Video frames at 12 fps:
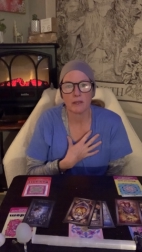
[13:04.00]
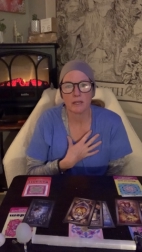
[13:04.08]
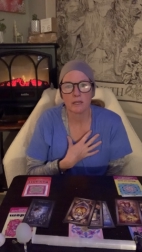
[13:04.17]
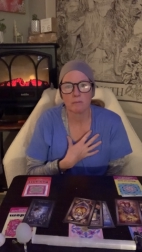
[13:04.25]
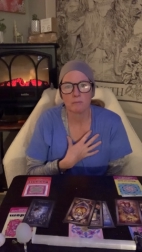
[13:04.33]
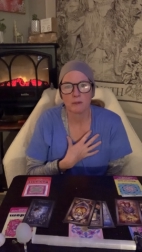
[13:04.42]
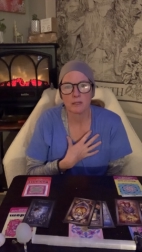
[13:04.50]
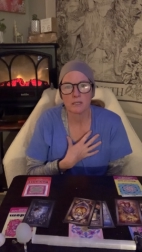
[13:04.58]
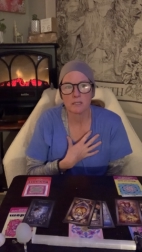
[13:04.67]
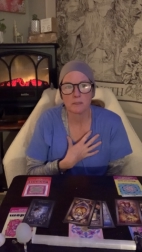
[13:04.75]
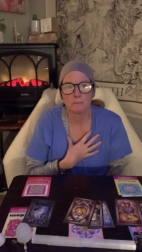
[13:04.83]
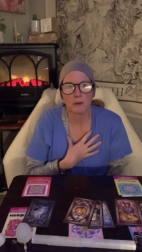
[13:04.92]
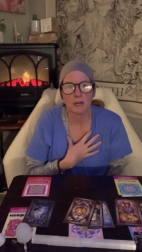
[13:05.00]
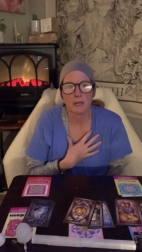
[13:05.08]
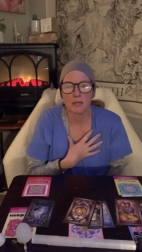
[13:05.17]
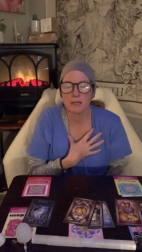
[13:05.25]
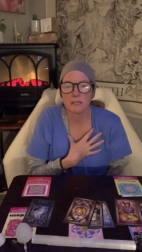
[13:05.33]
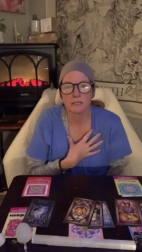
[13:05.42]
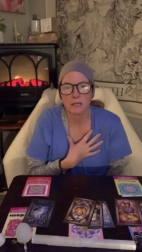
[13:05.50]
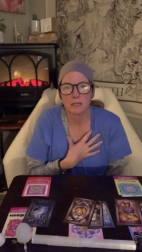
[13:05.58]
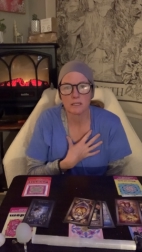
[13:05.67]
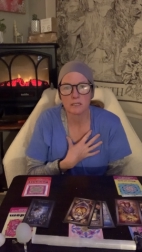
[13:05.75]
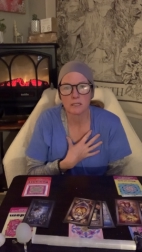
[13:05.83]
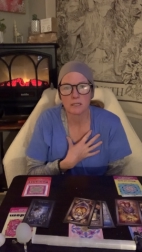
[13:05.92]
they get pleased by
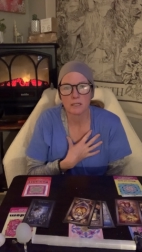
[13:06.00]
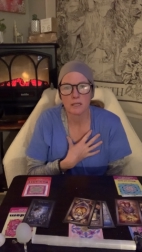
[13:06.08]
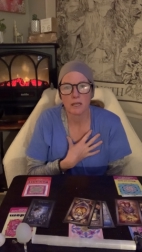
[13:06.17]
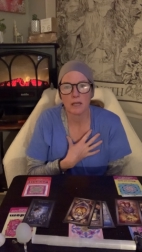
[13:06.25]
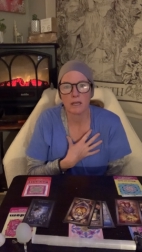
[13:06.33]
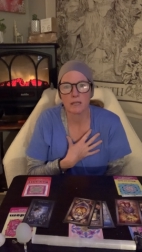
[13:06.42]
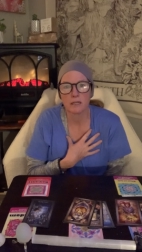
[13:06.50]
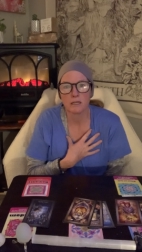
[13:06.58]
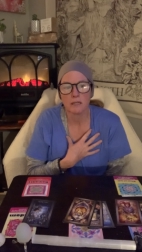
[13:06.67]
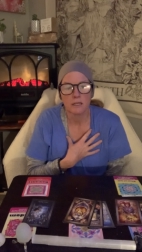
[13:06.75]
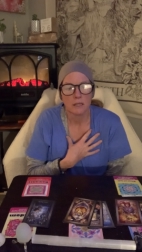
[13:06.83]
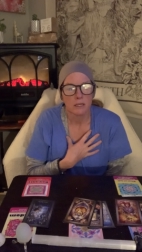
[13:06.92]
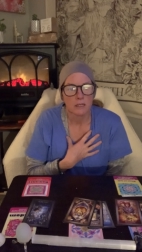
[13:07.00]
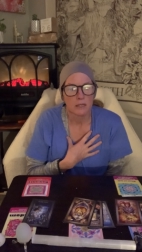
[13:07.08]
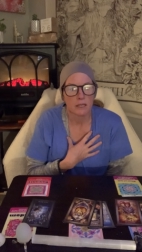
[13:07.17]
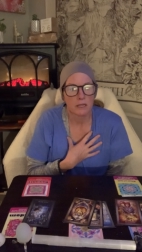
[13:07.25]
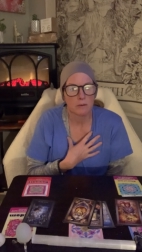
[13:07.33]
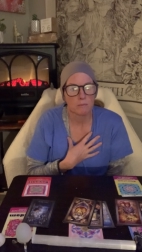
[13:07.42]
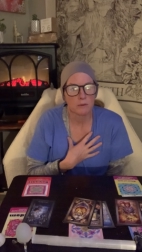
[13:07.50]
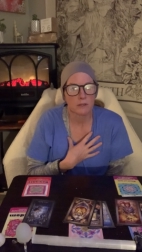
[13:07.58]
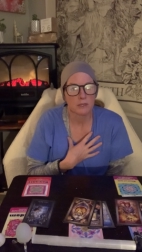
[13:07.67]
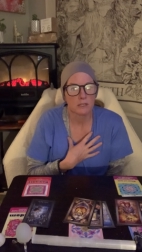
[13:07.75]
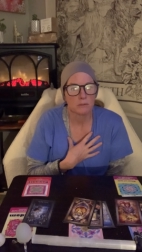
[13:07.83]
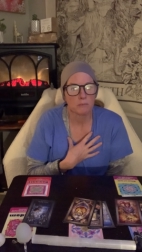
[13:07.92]
attention and they get
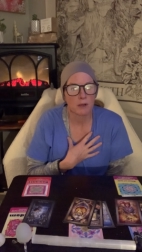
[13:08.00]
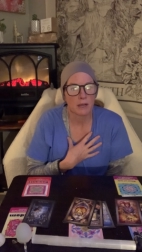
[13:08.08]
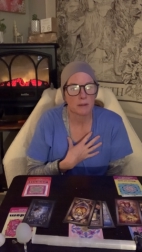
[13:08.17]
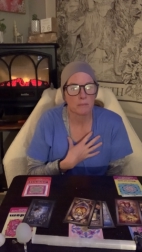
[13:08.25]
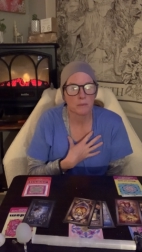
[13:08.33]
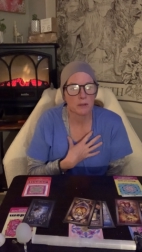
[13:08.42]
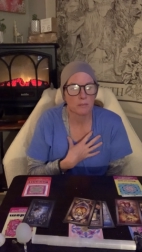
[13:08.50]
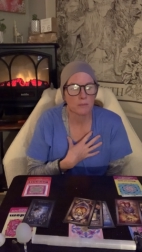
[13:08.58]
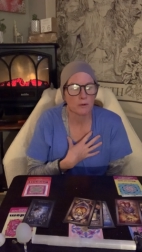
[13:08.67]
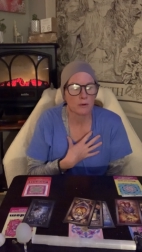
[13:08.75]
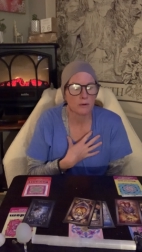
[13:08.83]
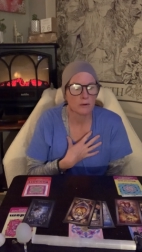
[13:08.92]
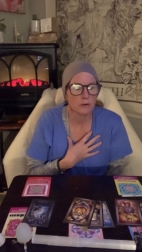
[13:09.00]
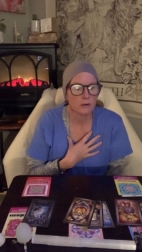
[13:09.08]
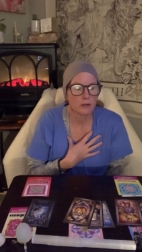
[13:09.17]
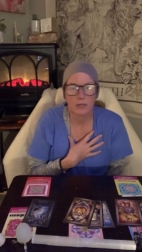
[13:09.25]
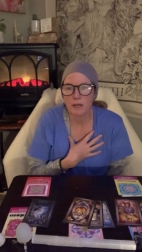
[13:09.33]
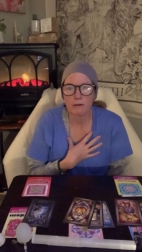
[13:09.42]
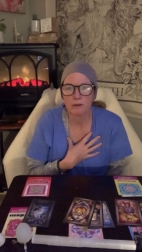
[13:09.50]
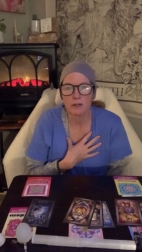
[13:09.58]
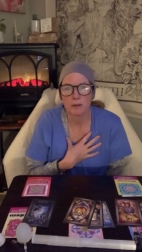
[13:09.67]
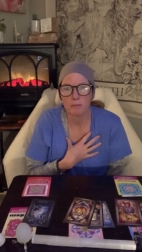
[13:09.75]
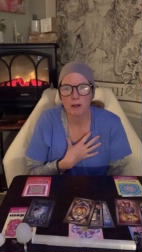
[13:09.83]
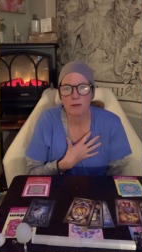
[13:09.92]
pleased by people caring
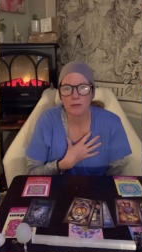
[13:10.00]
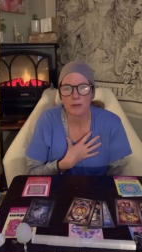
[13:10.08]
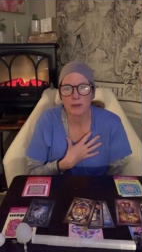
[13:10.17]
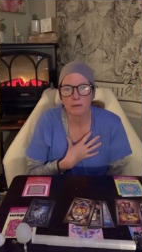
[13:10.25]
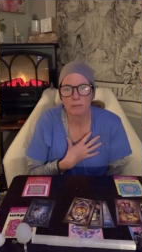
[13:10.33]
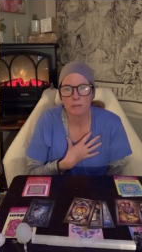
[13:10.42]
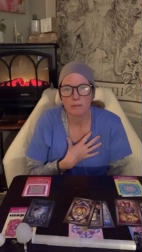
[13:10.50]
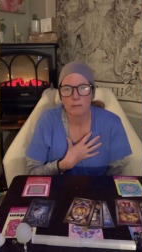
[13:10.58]
about them